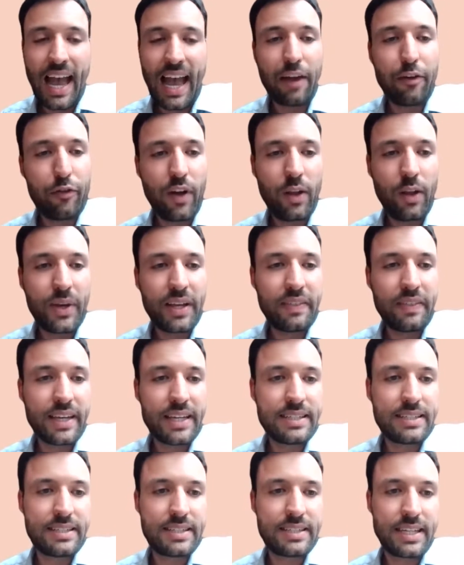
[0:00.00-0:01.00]
And following
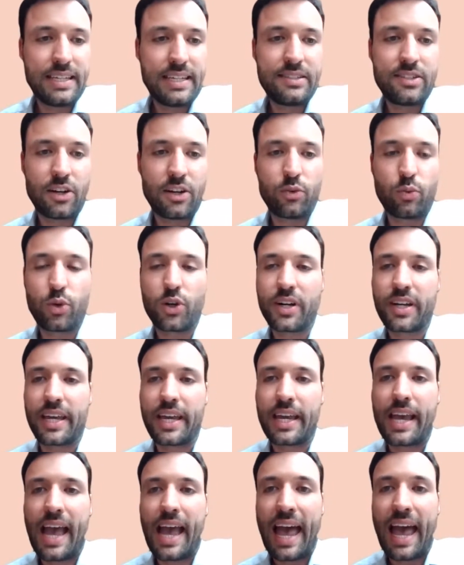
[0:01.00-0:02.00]
this, he started
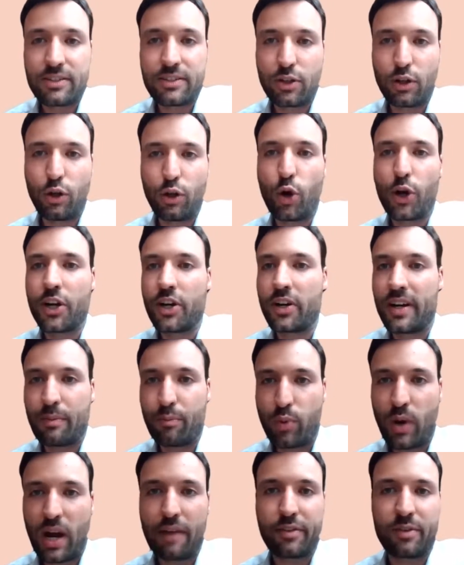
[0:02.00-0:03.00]
working as a lawyer
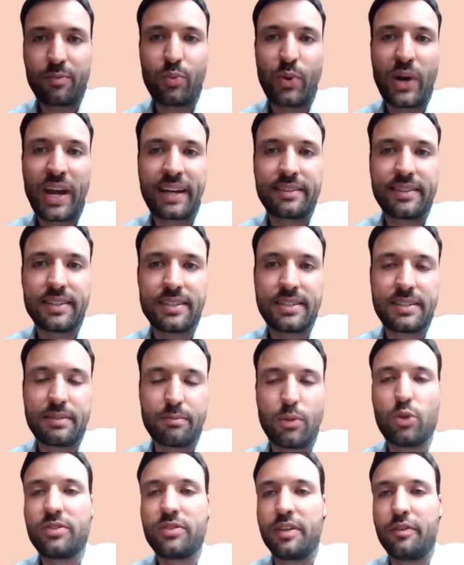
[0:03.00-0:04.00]
in private practice,
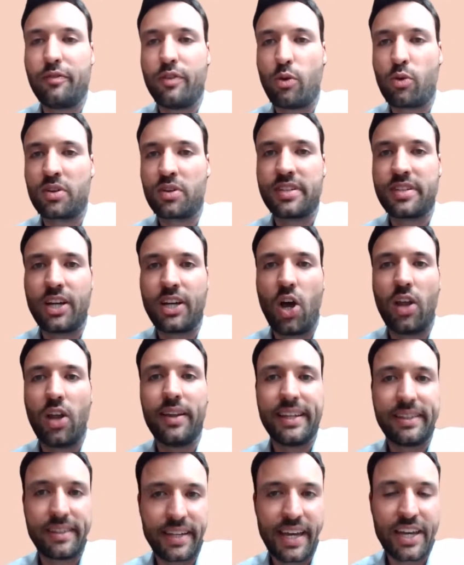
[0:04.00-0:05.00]
mostly focusing on
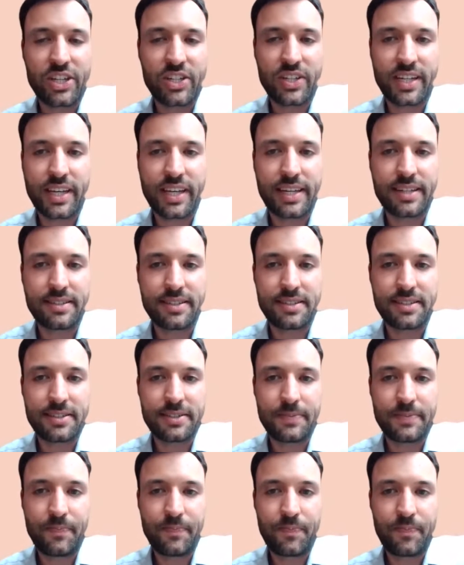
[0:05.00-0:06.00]
litigation
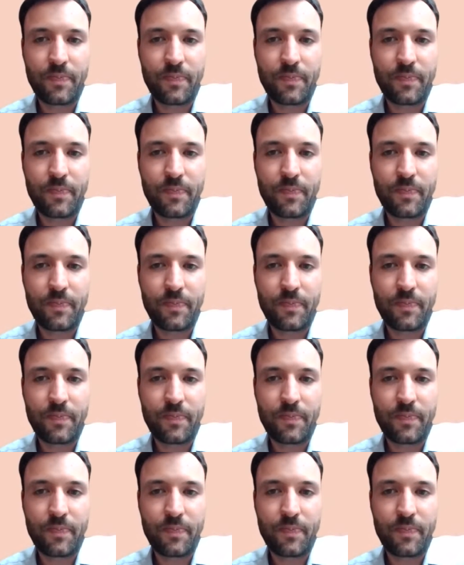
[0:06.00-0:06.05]
cases.